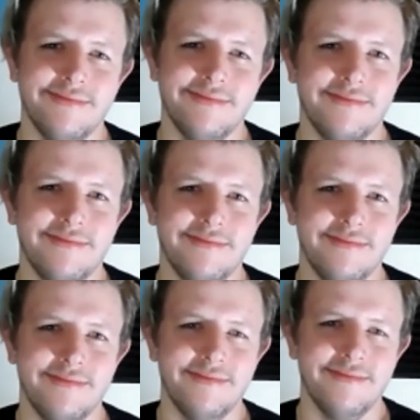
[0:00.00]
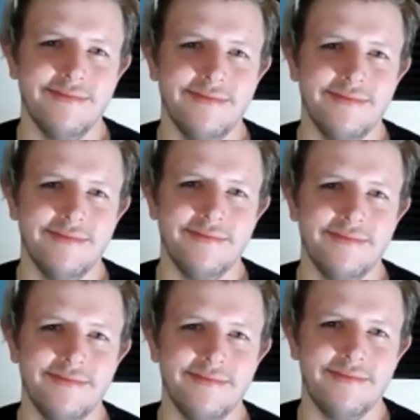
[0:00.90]

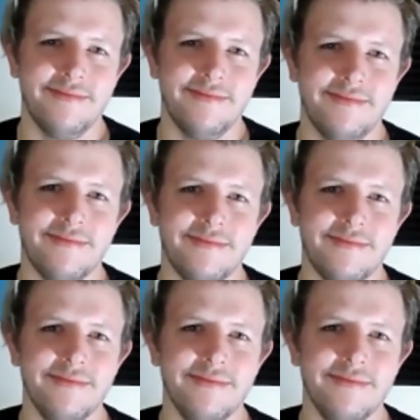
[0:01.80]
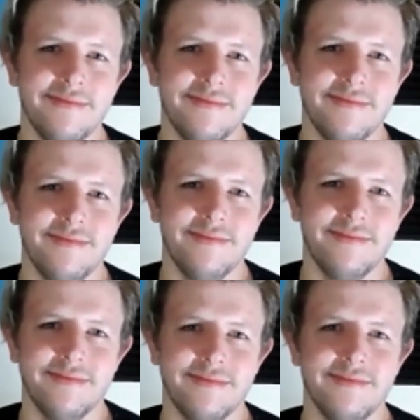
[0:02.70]

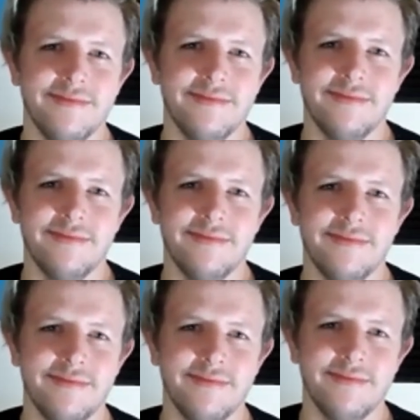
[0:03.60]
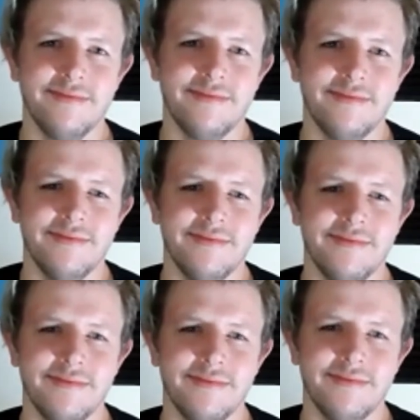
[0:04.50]

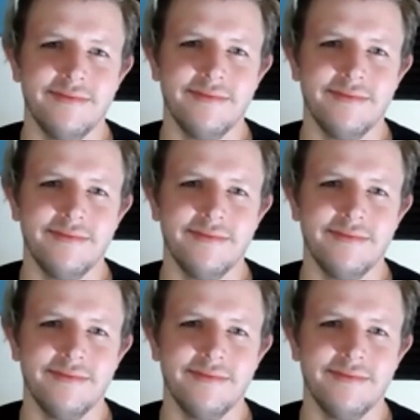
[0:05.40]
(silent)